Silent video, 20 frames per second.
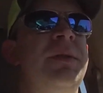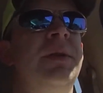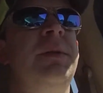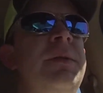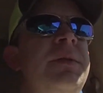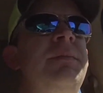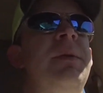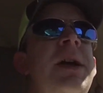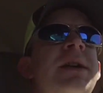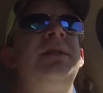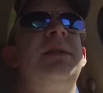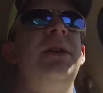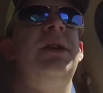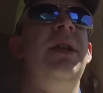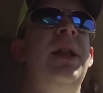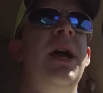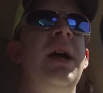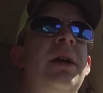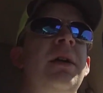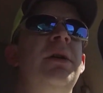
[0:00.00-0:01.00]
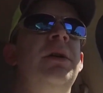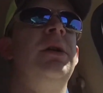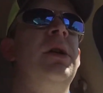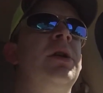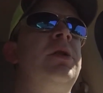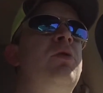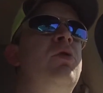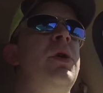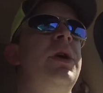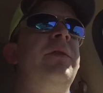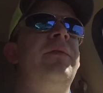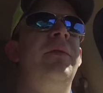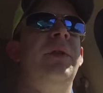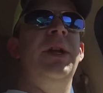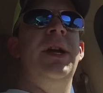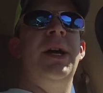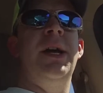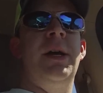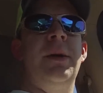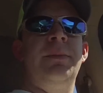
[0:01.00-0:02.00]
is basically like a quick
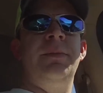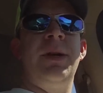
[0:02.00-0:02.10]
flip,